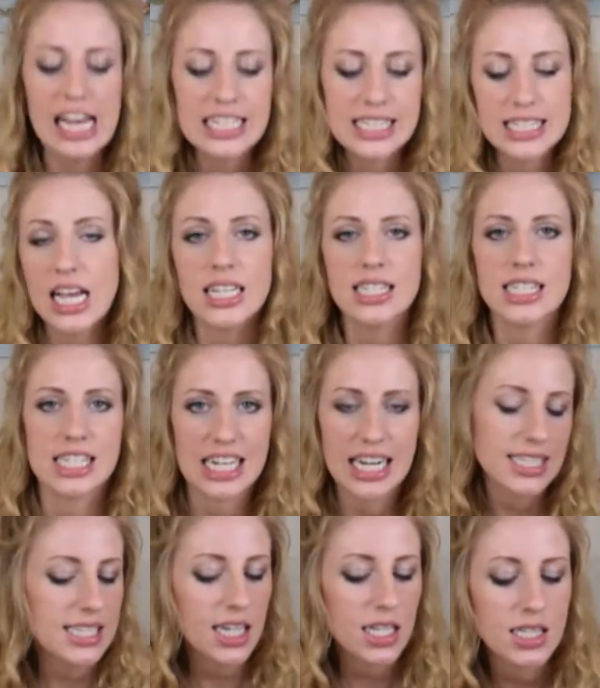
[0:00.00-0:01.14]
Da, da, da,
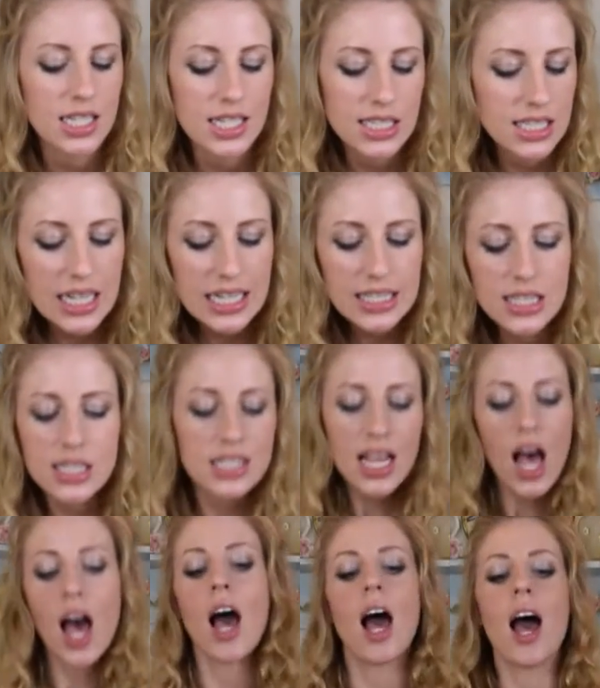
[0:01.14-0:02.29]
da, da, da,
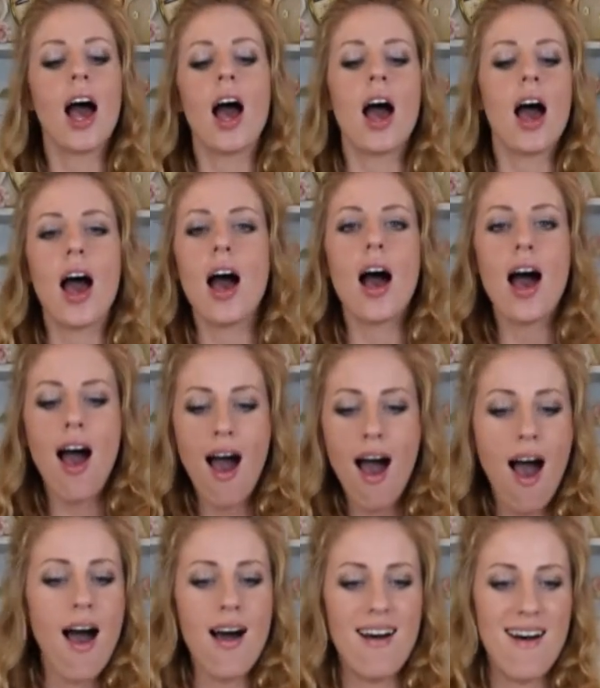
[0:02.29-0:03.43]

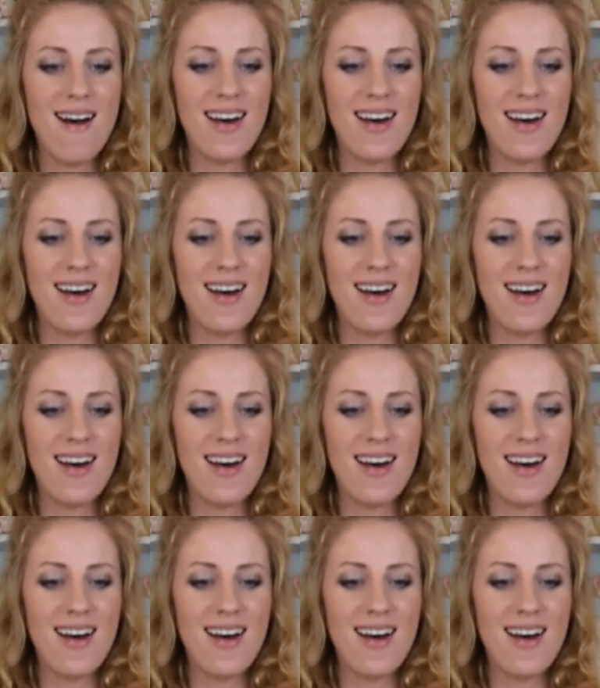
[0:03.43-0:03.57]
da.